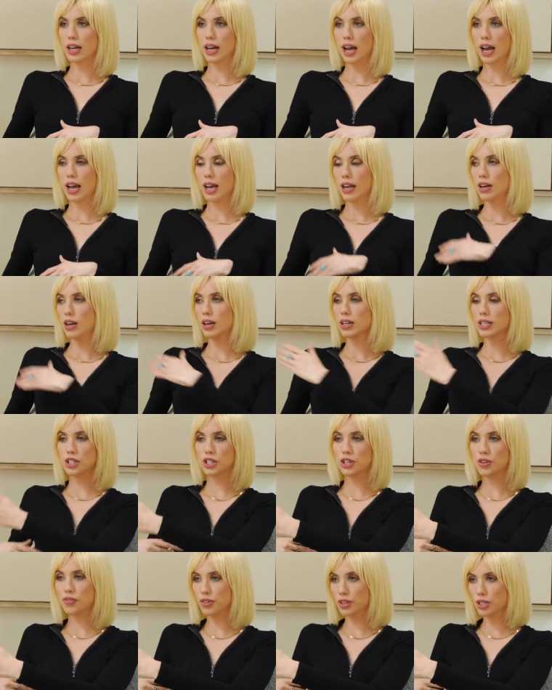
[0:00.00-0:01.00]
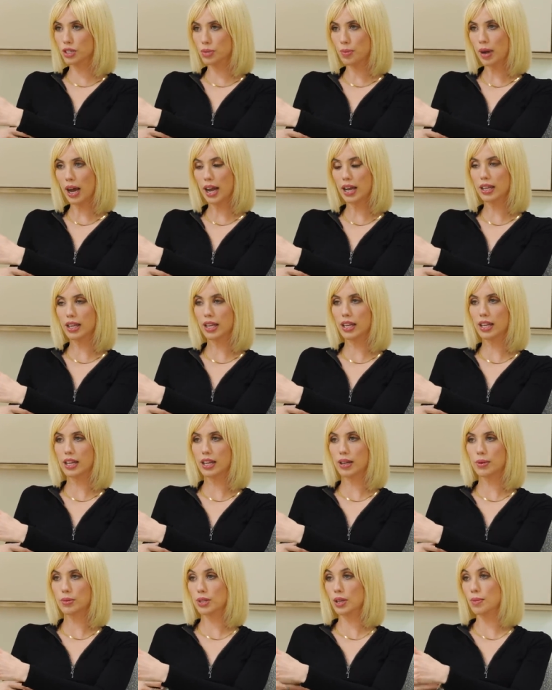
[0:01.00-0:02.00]
I had auditioned for this pilot.
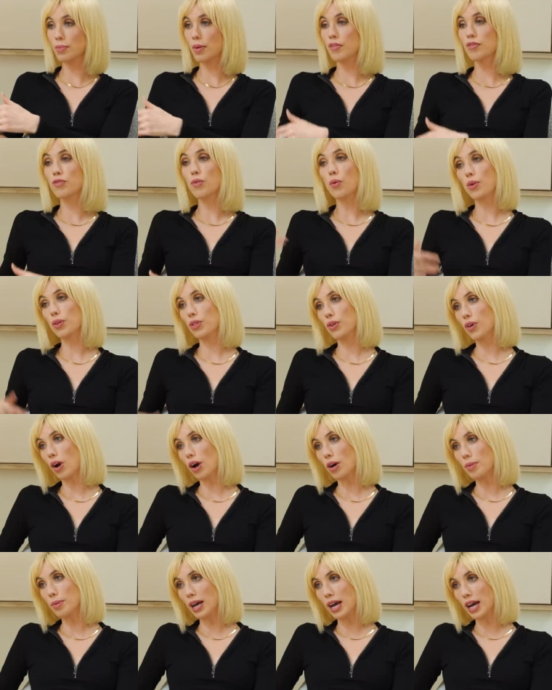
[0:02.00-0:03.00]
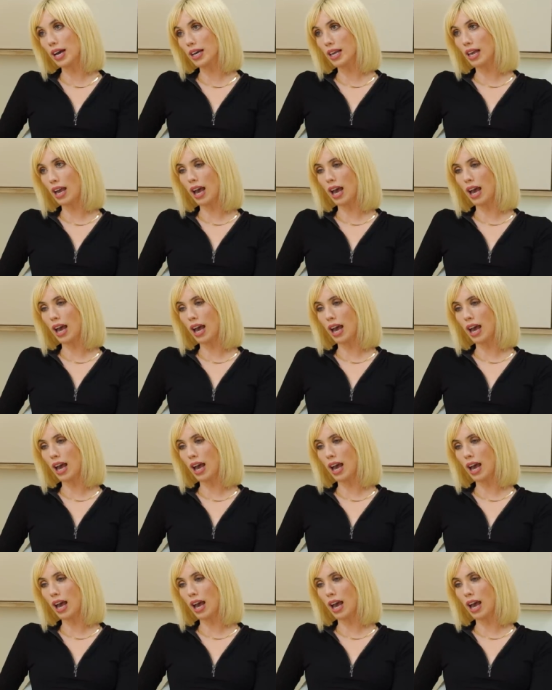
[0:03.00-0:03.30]
It was like my fourth callback.